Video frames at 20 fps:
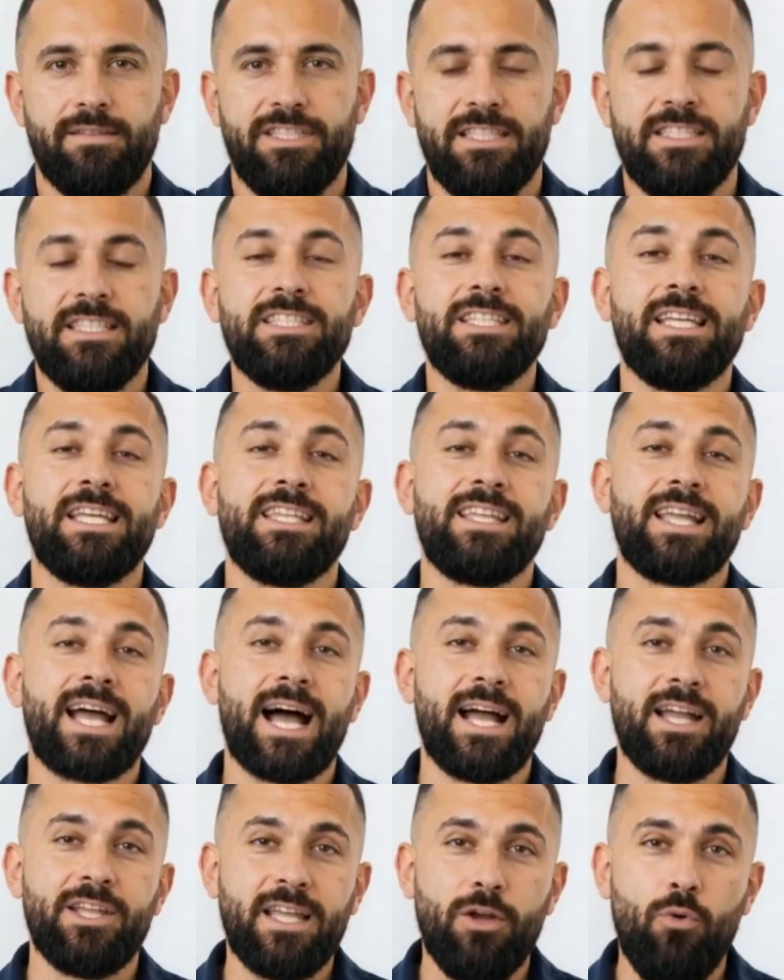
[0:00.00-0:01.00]
This is
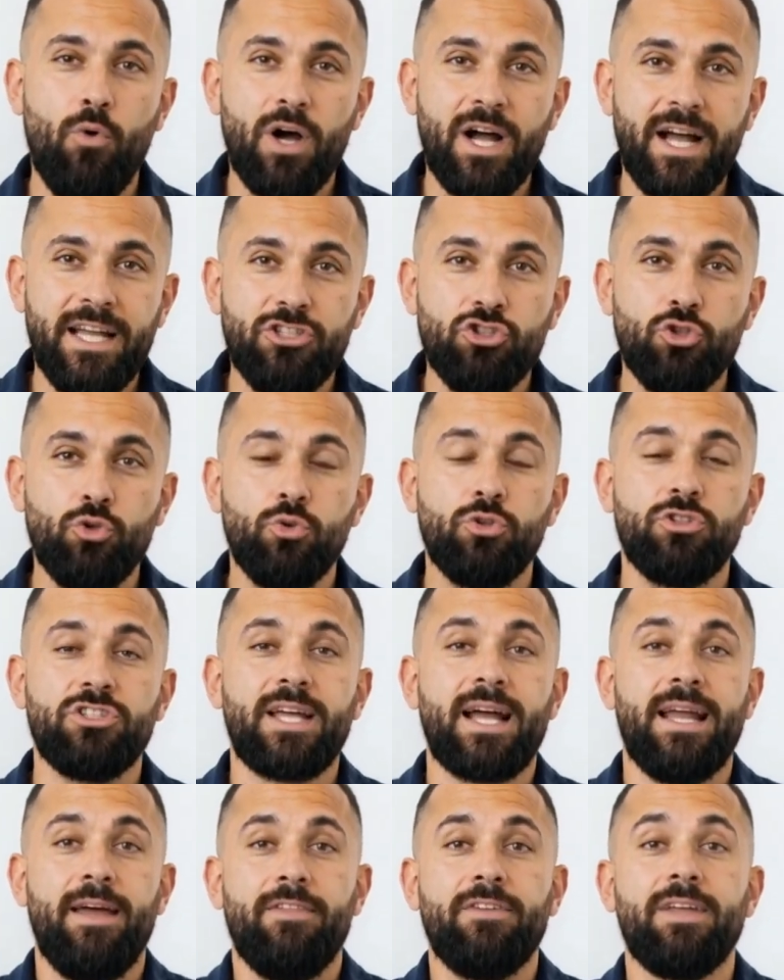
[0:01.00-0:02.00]
exactly why
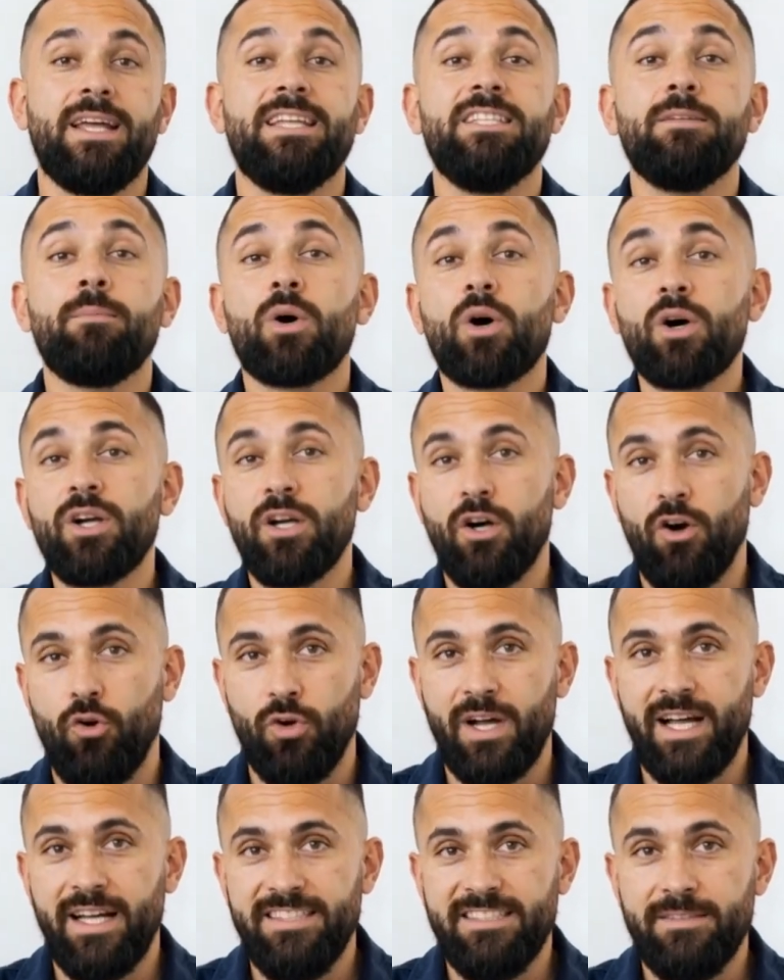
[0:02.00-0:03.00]
tools like FleetSpark
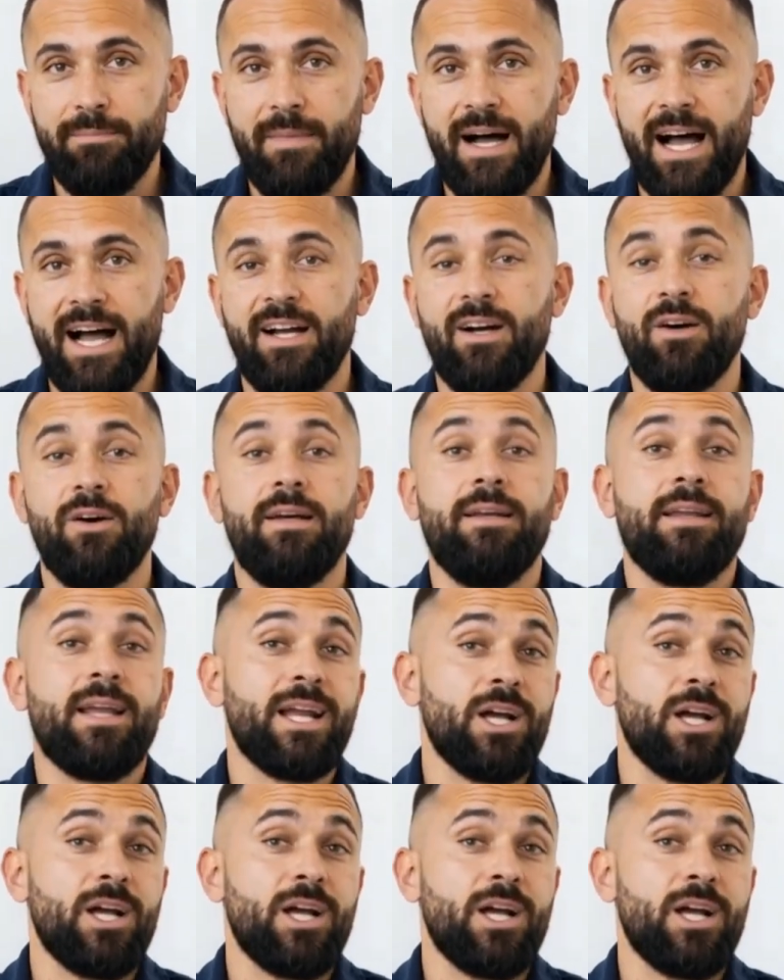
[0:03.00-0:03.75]
OS matter.